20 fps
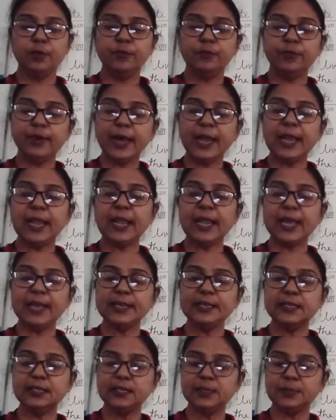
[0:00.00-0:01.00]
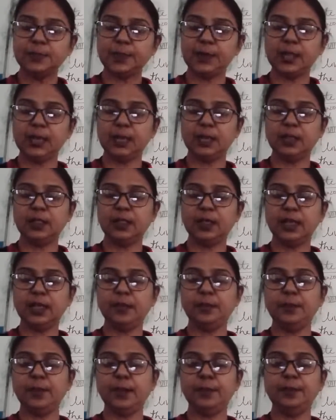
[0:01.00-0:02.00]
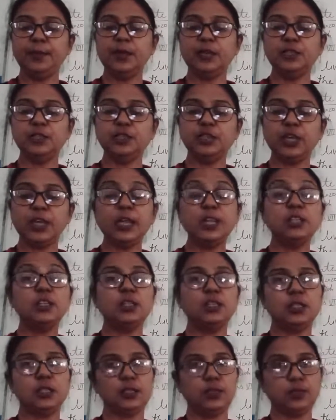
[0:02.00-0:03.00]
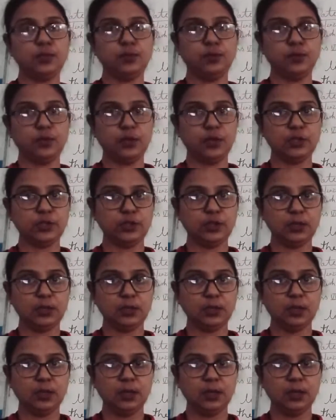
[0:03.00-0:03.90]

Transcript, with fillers: While I speak, there may be a change in the situation